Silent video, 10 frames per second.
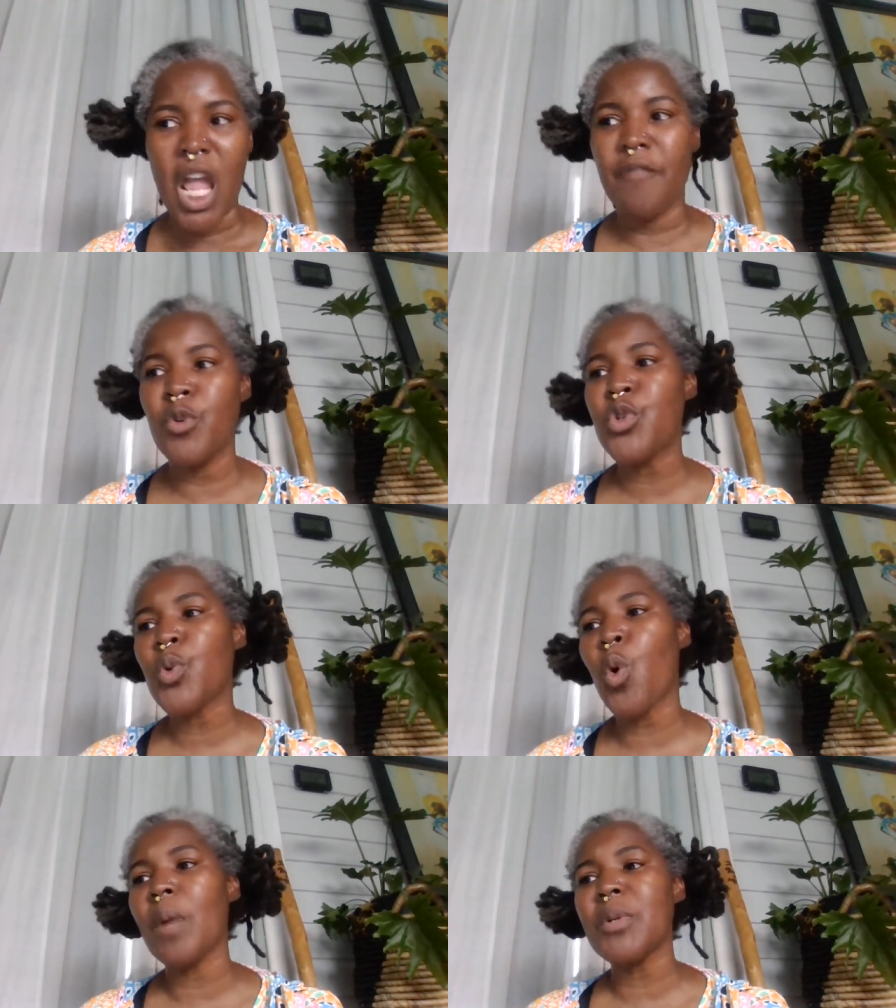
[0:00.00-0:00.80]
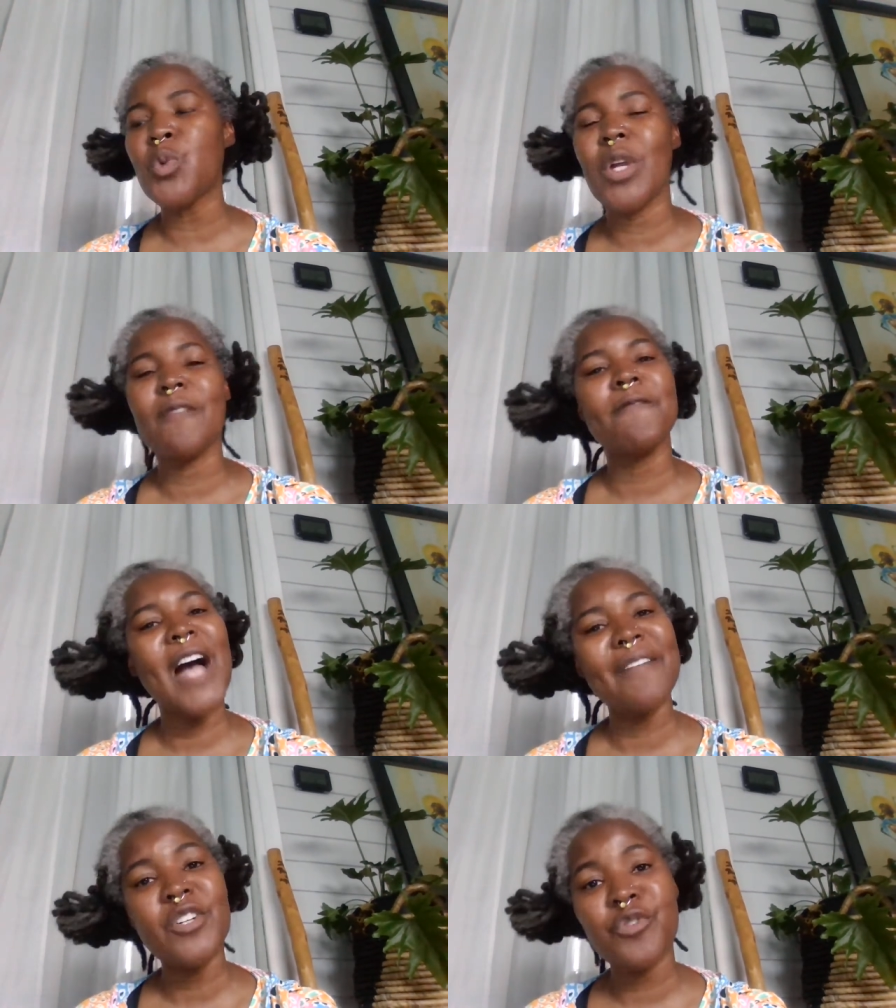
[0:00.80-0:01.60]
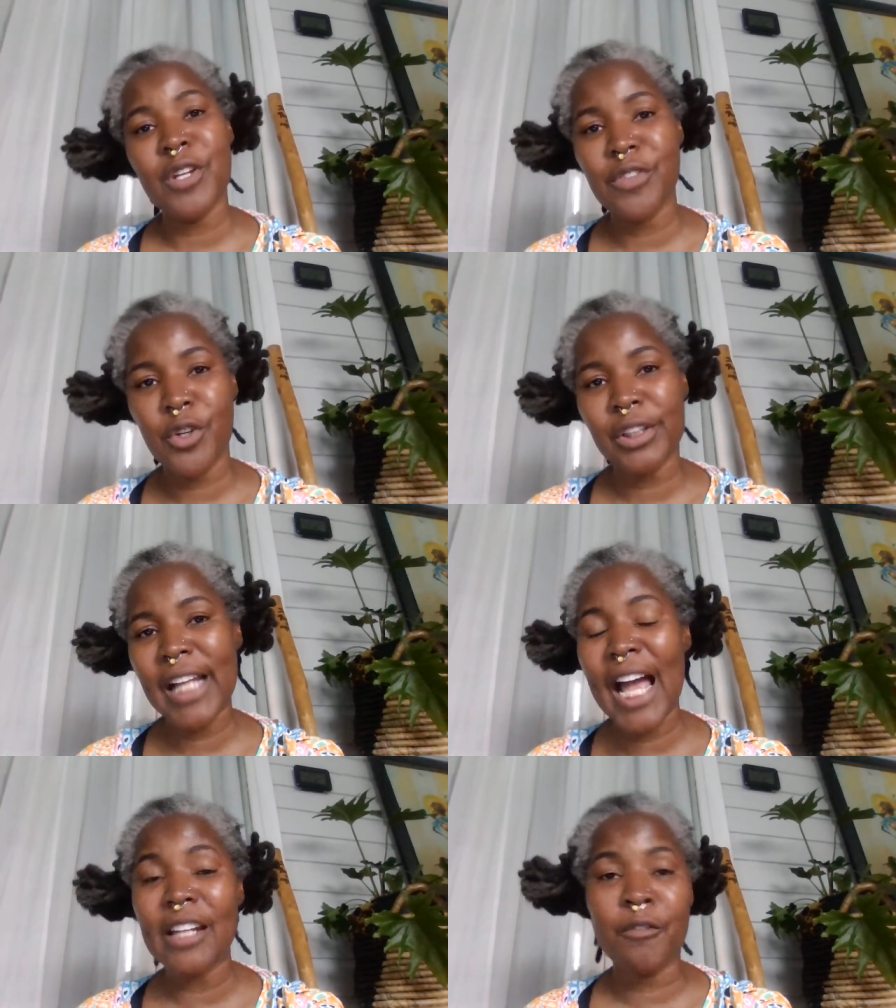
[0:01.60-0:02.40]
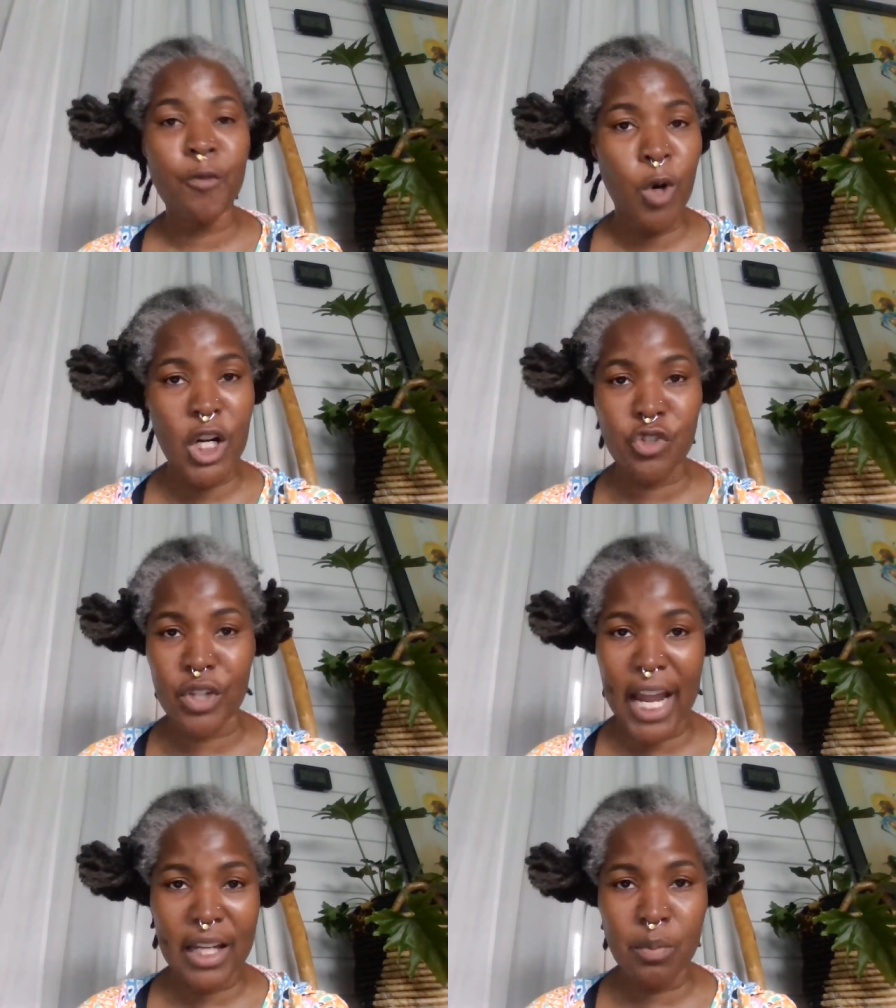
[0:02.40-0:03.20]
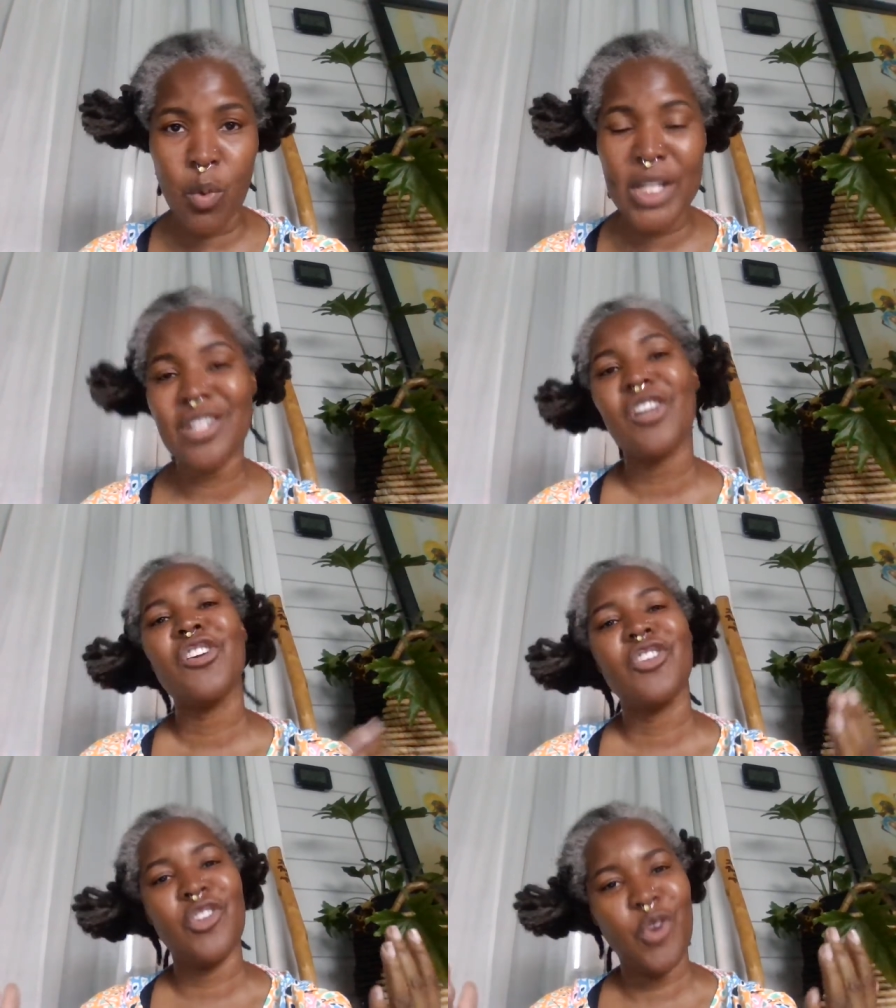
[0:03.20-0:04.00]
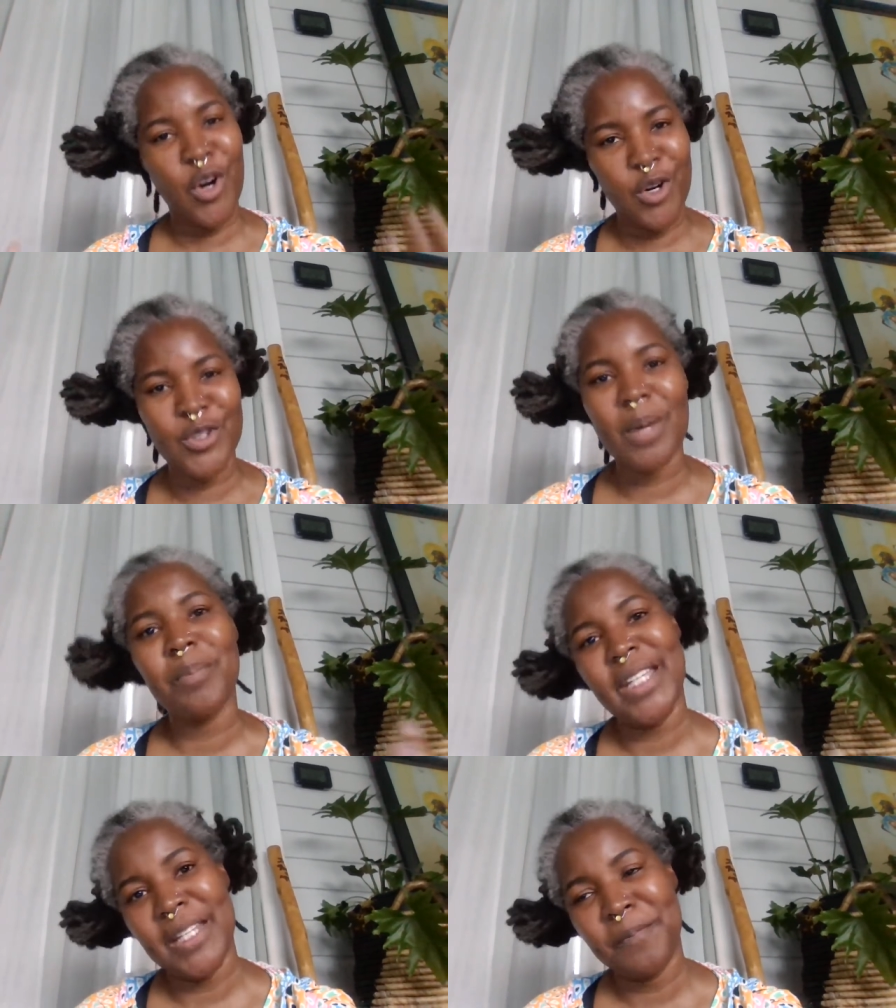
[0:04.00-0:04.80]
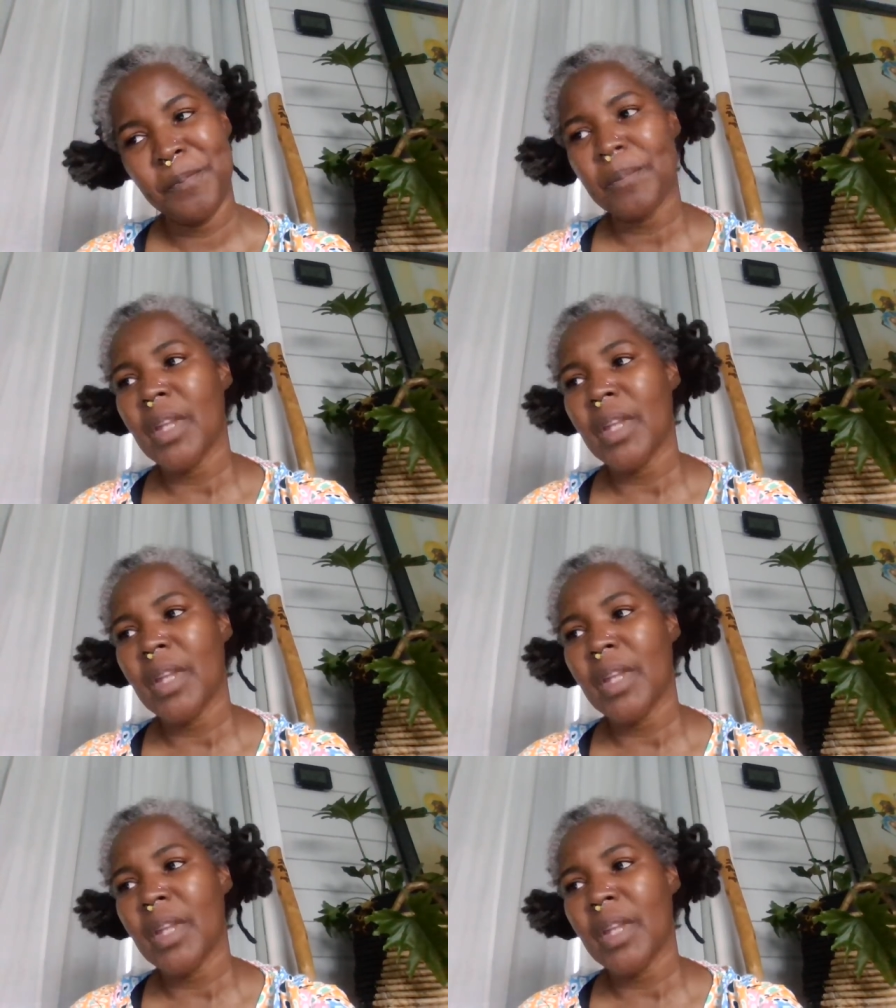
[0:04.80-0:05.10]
If you scored between 539 and 480 points, you earned a B.